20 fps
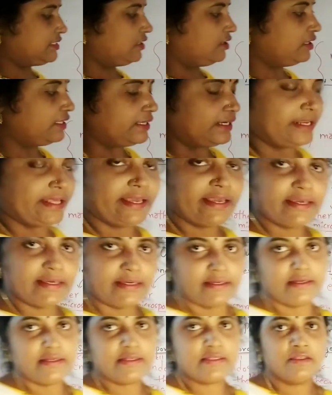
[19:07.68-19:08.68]
are
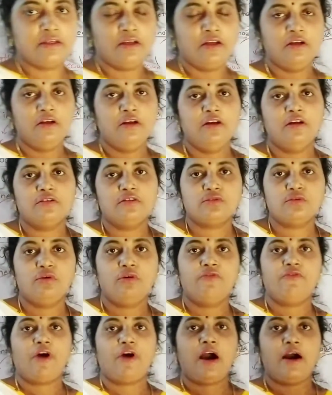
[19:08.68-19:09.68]
layers.
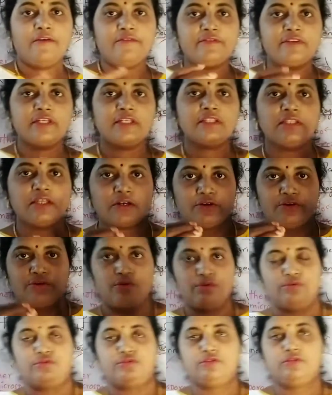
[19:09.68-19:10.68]
So after the
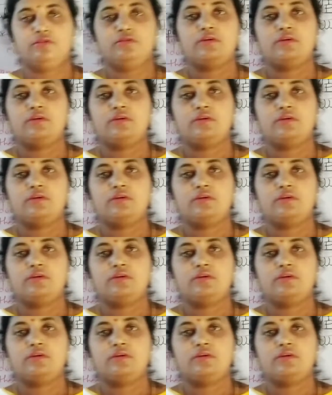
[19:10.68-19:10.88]
growth,